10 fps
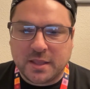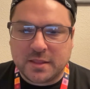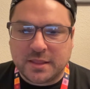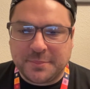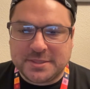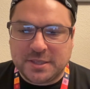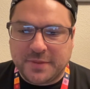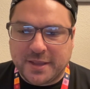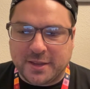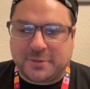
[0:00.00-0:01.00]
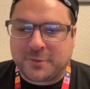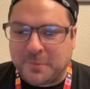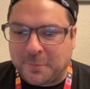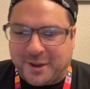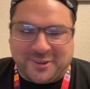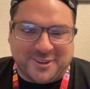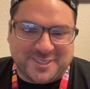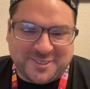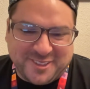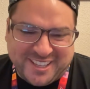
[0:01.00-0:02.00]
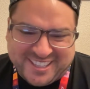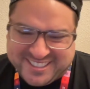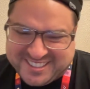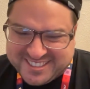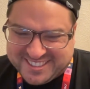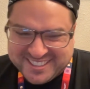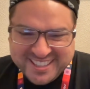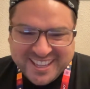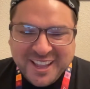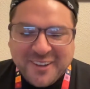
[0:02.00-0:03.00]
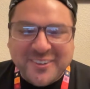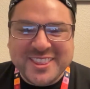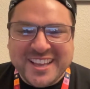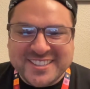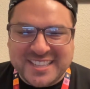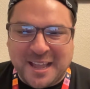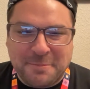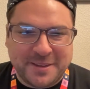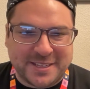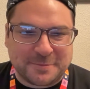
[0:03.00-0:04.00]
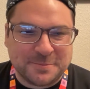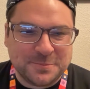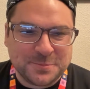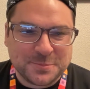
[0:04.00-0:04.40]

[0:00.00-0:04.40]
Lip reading: Let me see if I can remember how to do this. What the hell's happening?